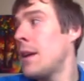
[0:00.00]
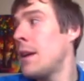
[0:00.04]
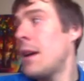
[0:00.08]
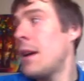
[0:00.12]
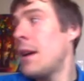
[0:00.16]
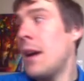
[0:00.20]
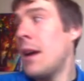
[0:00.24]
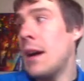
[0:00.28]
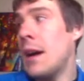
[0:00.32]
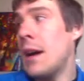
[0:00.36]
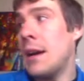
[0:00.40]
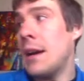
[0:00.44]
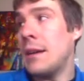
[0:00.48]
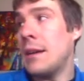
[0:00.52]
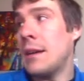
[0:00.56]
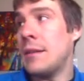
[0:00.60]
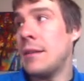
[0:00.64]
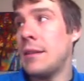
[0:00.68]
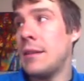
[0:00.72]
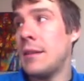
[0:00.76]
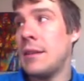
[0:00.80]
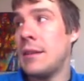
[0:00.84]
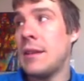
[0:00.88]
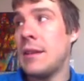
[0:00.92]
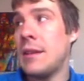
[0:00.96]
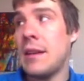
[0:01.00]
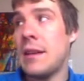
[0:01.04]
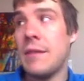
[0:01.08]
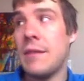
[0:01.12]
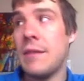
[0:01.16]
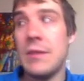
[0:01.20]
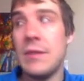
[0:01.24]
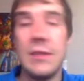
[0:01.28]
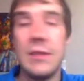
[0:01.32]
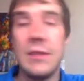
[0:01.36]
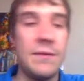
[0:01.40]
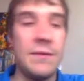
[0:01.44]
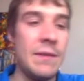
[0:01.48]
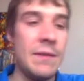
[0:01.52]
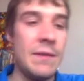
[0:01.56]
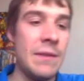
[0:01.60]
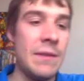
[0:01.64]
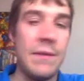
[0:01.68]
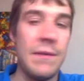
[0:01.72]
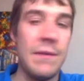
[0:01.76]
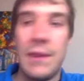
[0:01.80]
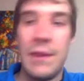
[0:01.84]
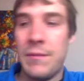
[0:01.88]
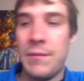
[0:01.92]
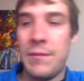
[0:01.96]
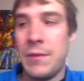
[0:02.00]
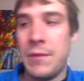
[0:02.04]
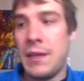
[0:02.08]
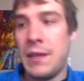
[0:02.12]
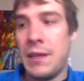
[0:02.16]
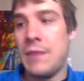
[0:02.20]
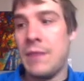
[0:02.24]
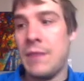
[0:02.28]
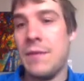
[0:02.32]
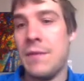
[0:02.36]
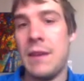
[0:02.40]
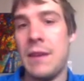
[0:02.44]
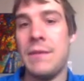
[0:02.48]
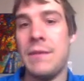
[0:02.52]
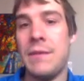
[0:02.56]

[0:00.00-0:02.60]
and that average is 55.85